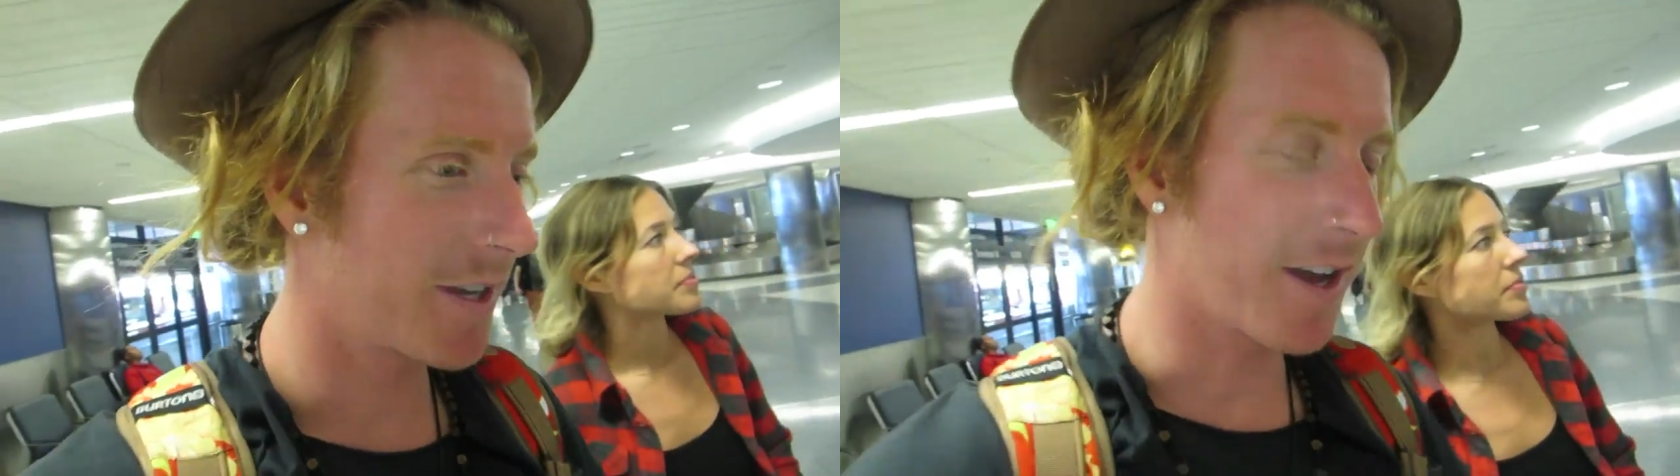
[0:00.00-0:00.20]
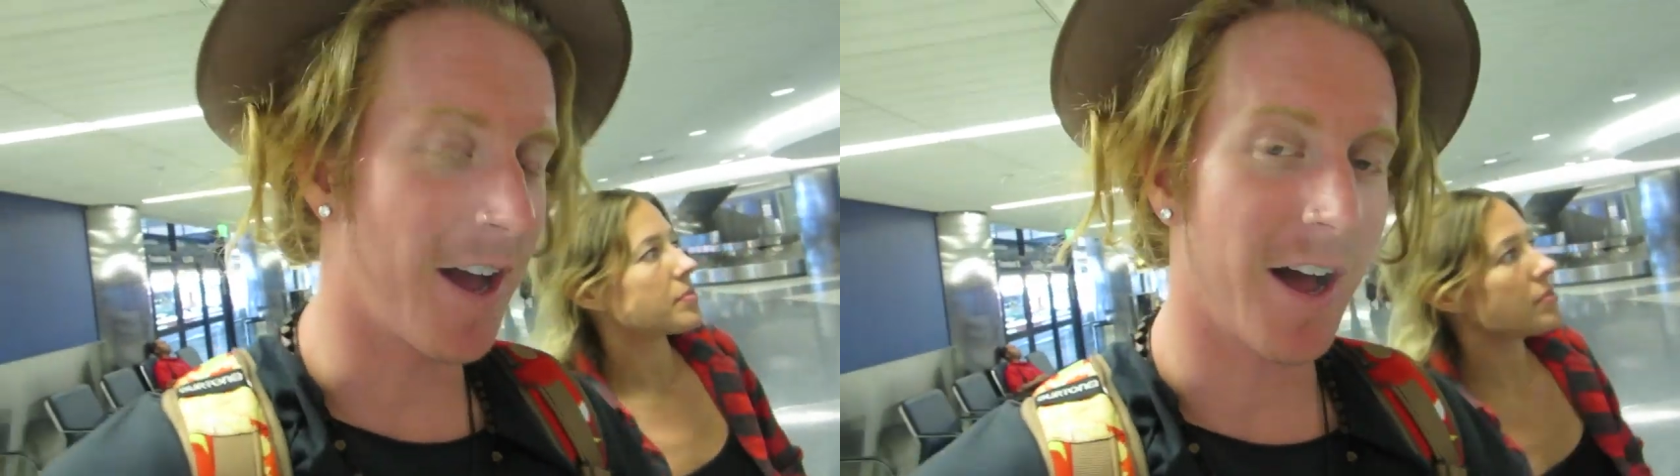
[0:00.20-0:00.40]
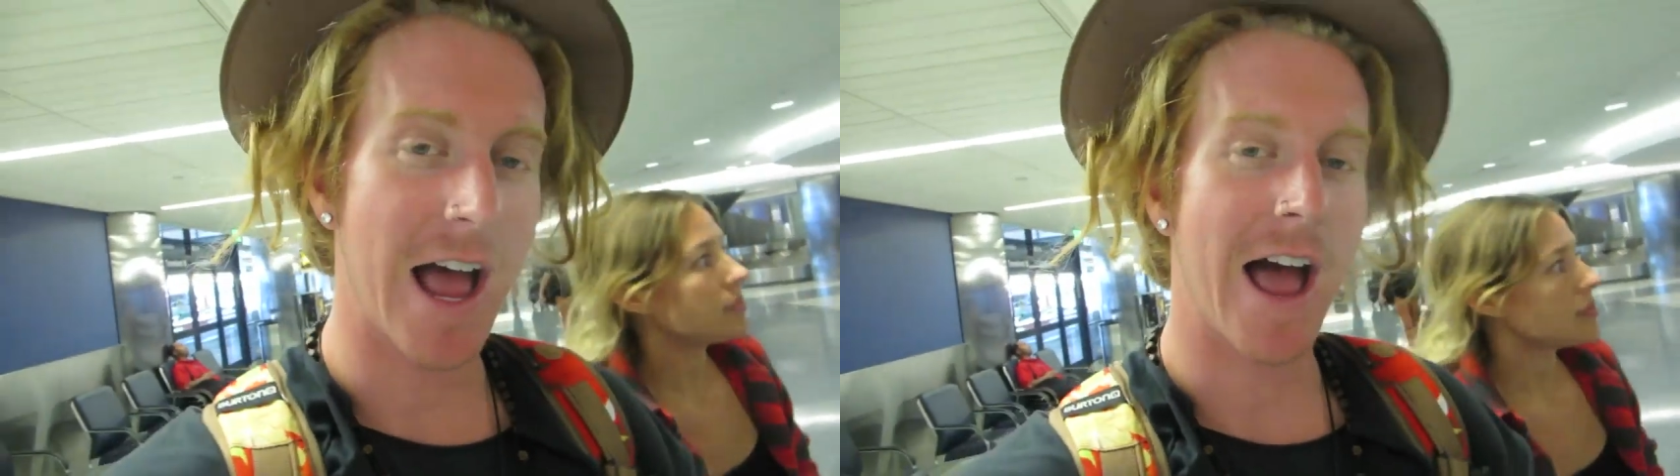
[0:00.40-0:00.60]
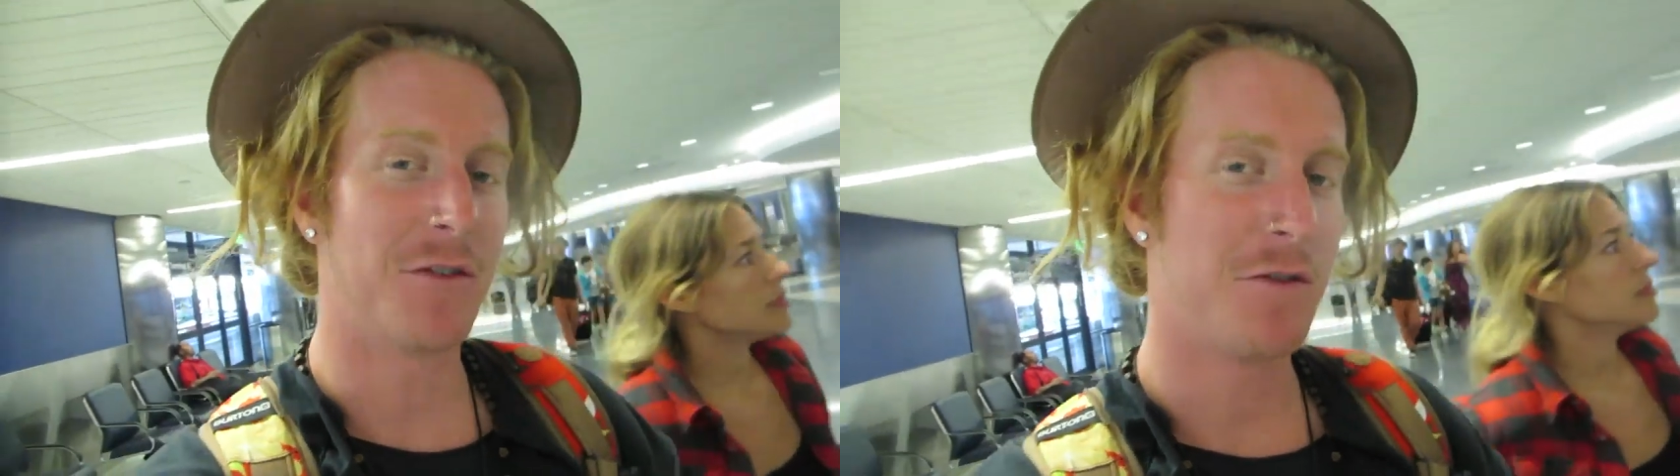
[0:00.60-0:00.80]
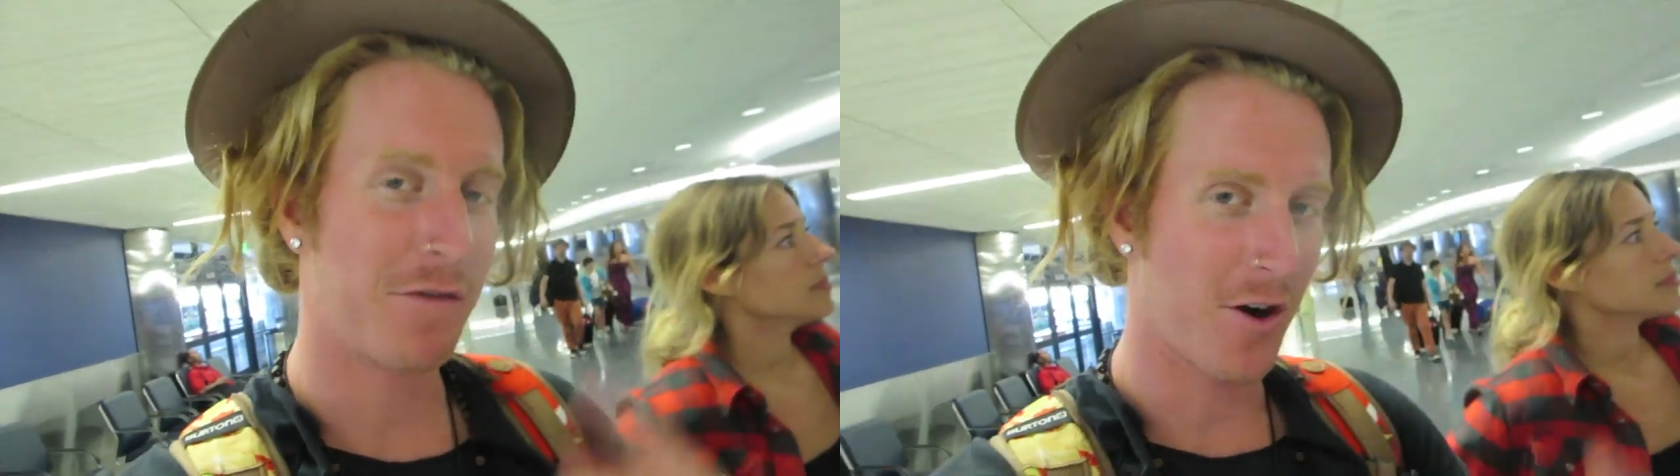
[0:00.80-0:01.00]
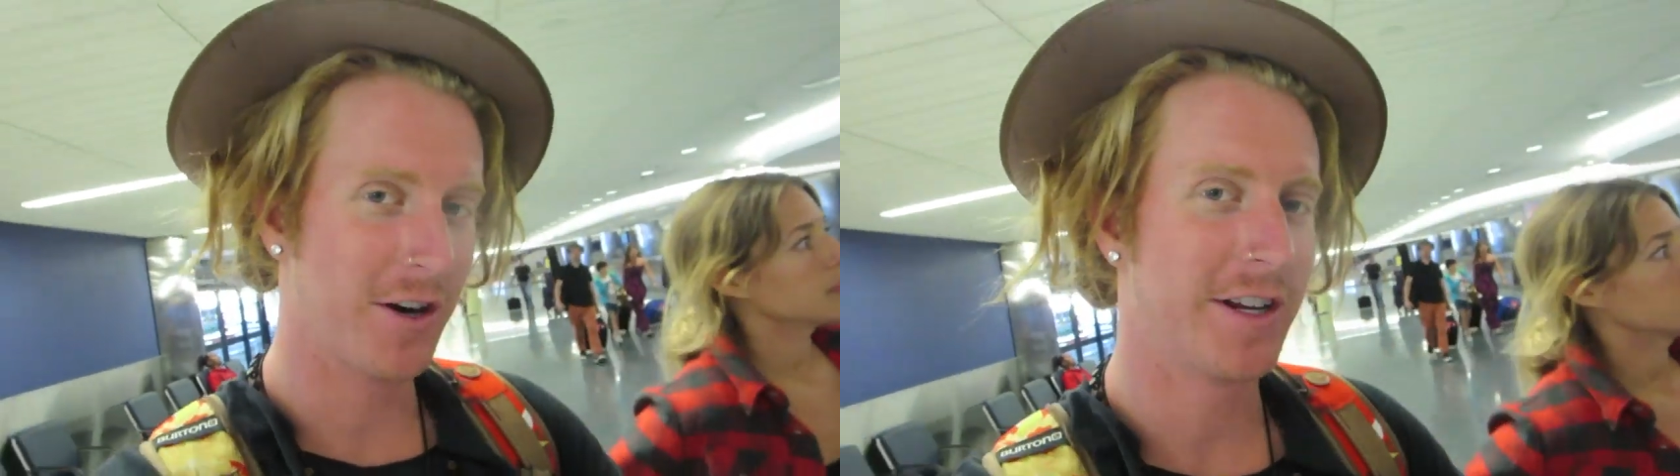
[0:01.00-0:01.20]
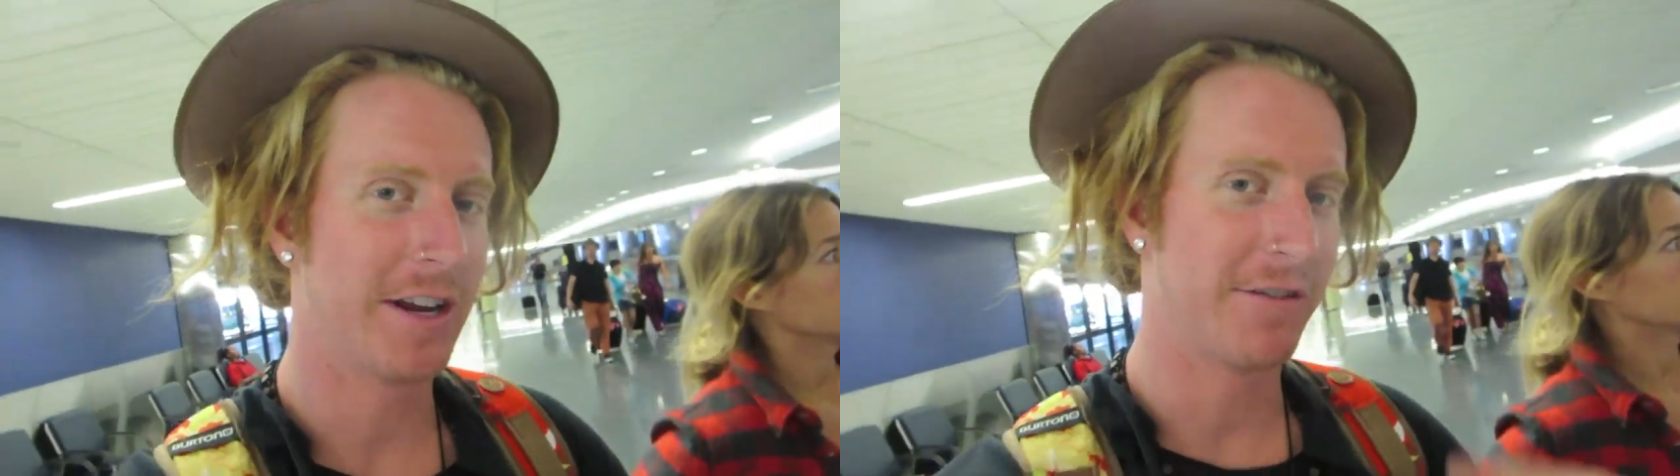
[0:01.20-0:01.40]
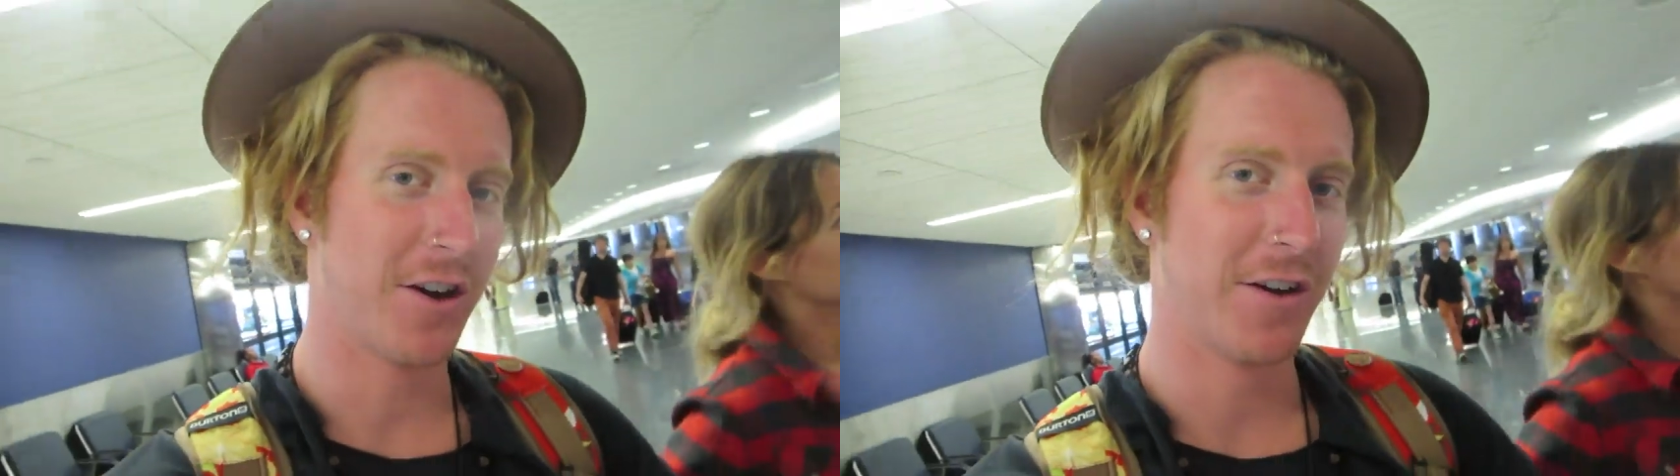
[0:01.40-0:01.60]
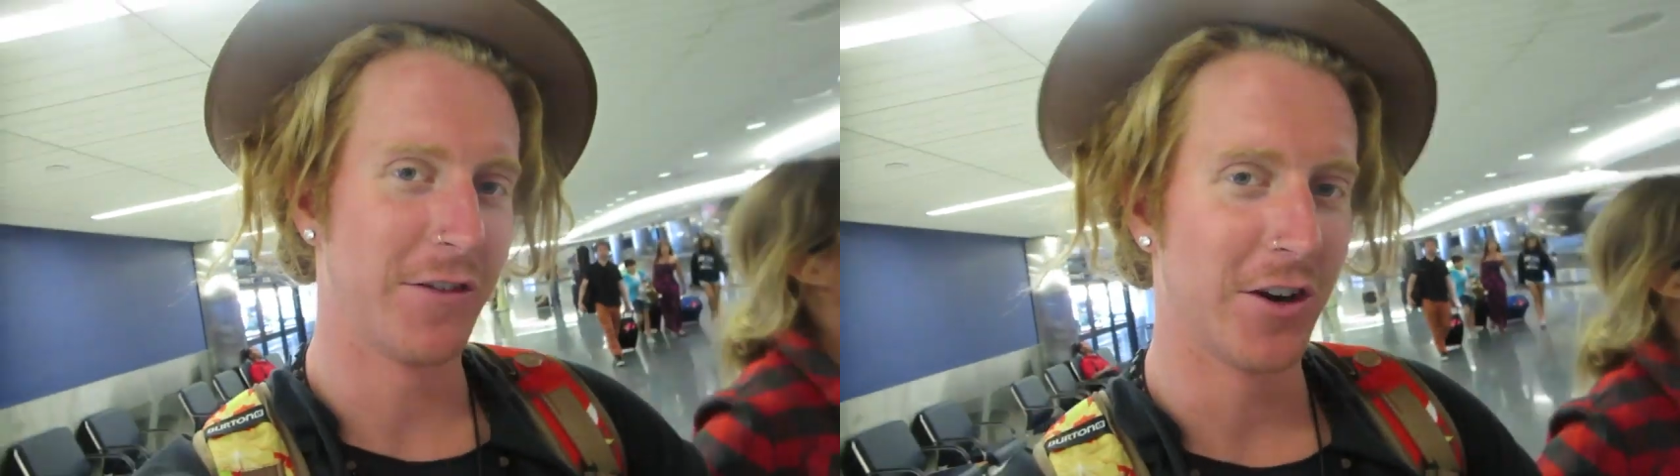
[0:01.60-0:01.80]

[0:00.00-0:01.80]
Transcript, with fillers: uh, have you farted in front of